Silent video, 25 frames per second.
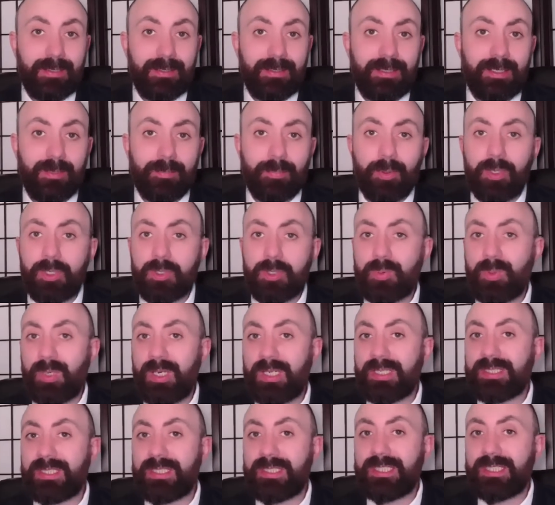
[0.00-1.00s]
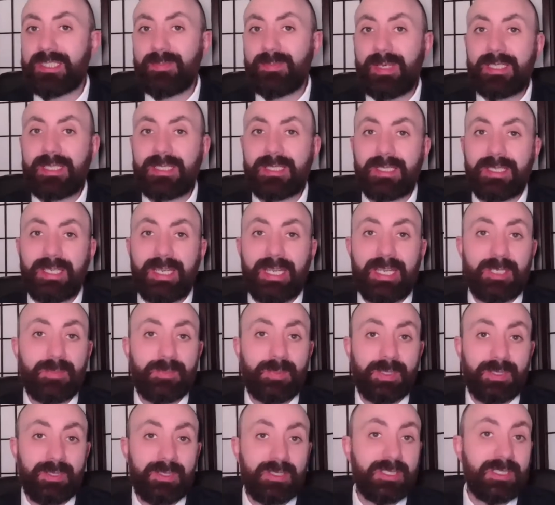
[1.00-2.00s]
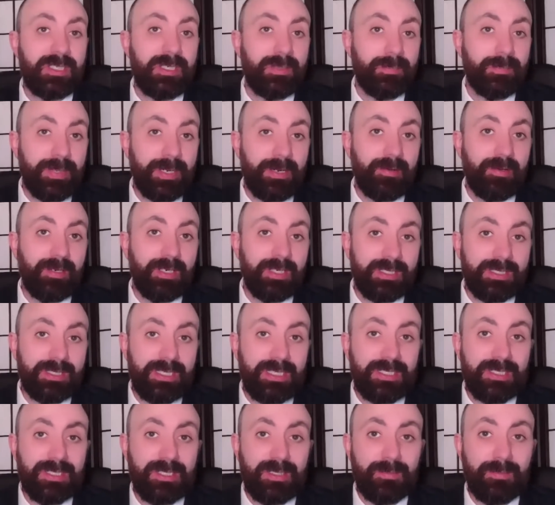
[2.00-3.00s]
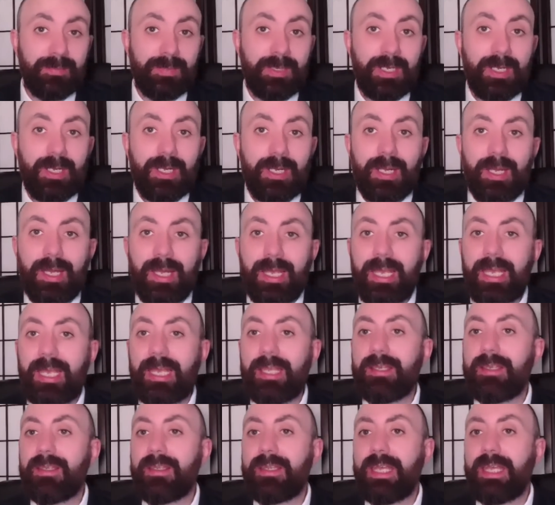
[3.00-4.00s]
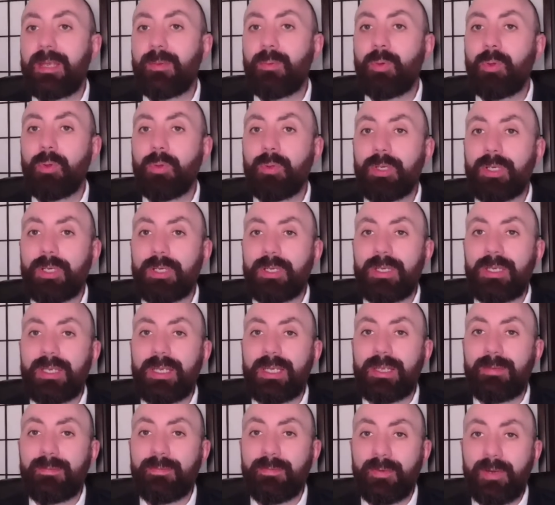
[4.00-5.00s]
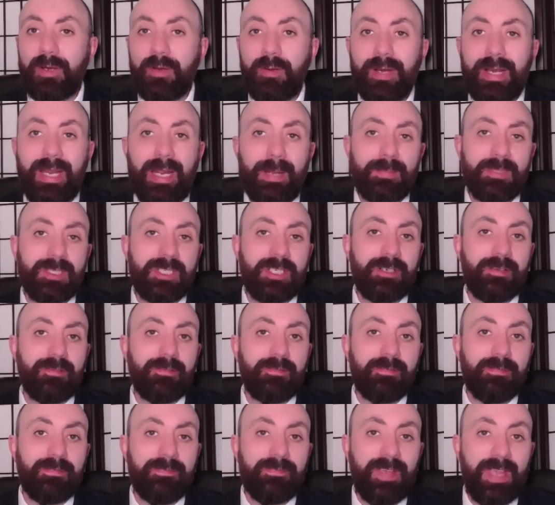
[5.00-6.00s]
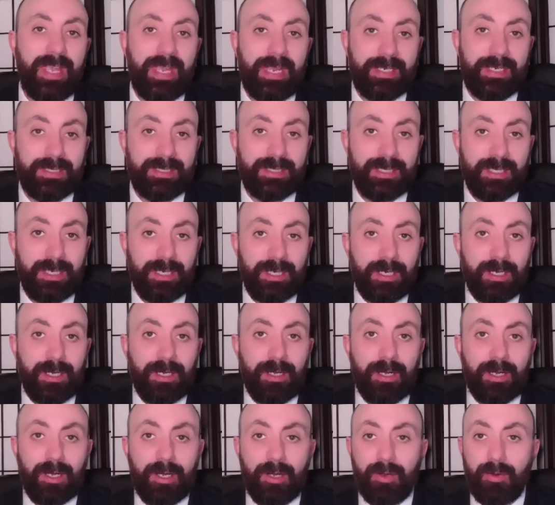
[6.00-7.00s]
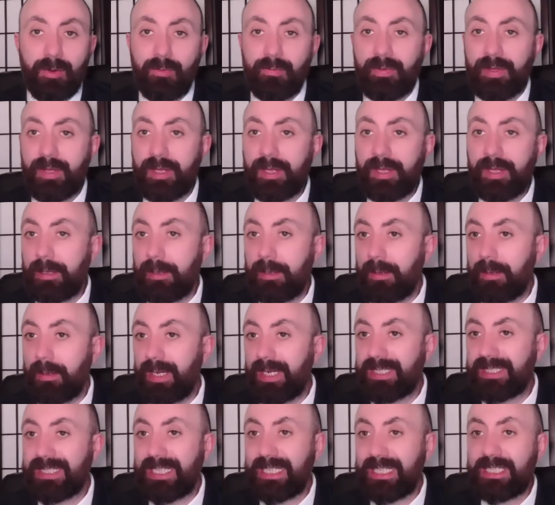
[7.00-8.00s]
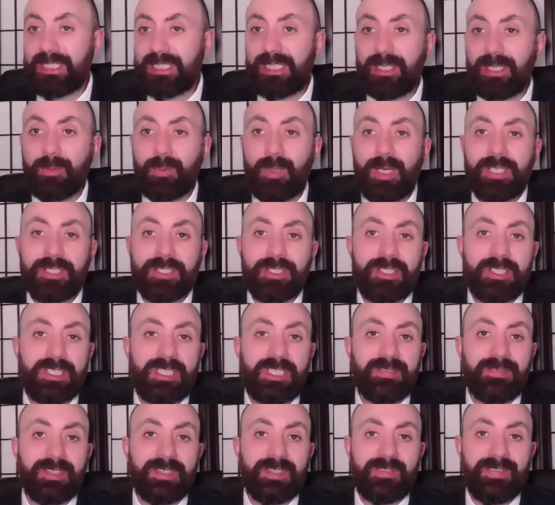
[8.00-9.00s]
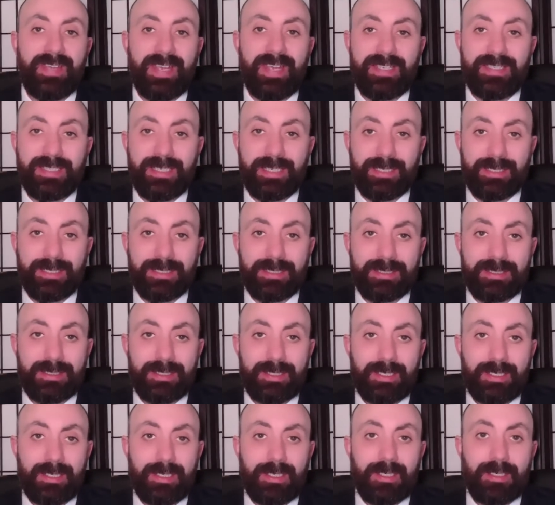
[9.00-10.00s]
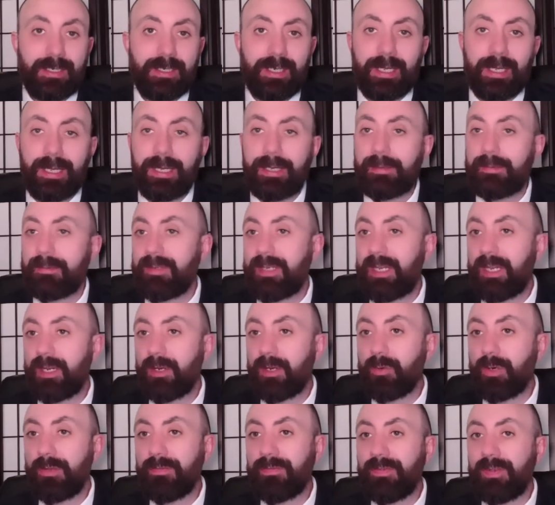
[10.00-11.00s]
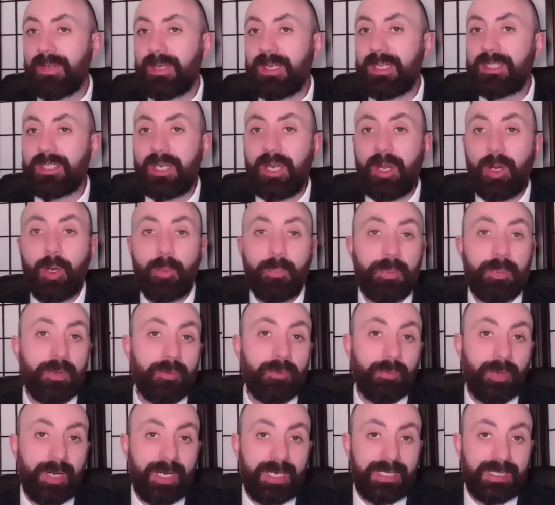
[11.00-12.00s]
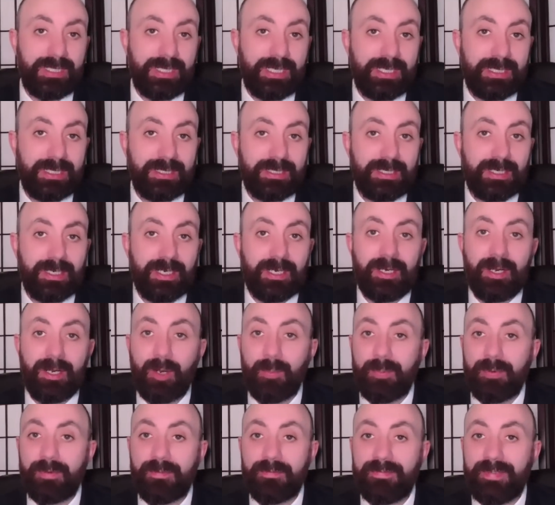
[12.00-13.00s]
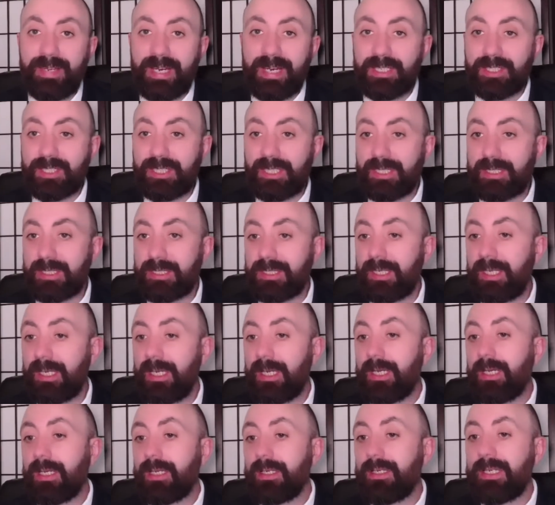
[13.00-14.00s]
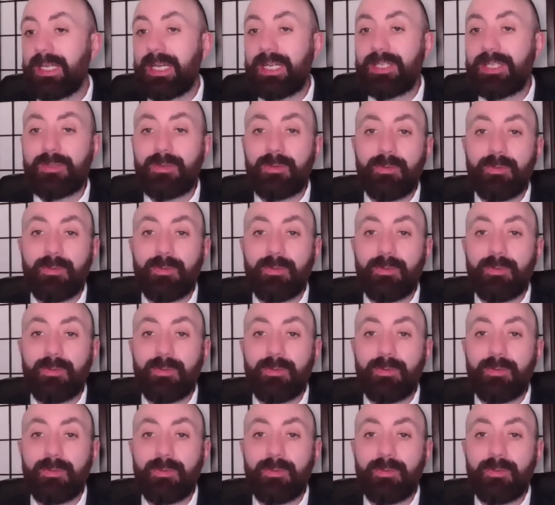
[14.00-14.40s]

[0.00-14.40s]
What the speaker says: the bourgeois system actually is because it's an imperialist system. And they will throw an absolute fit over essentially questions of aesthetics. Like Nick Griffin is an open racist and an open fascist. Nigel